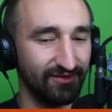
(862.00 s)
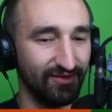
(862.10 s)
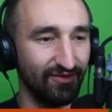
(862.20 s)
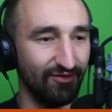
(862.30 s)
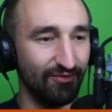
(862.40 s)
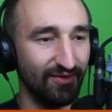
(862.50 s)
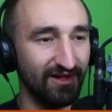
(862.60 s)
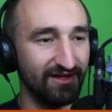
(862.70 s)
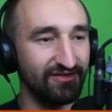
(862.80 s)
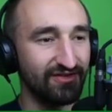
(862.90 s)
Good old
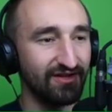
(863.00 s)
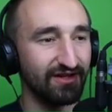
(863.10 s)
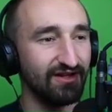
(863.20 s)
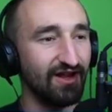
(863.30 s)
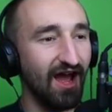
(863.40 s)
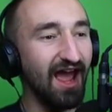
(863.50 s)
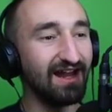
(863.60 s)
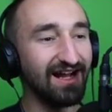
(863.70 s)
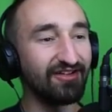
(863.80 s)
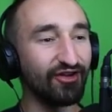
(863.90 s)
Bread City.
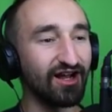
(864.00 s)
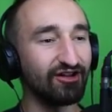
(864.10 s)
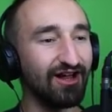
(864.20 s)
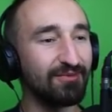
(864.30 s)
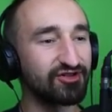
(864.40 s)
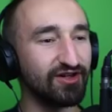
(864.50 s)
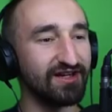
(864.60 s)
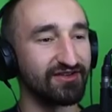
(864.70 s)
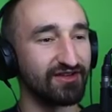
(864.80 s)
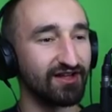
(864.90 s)
Hey, guys, look, I can climb the
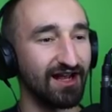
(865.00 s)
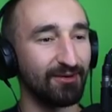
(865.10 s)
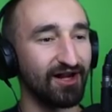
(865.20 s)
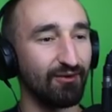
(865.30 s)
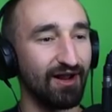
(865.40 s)
trees. Can I break it?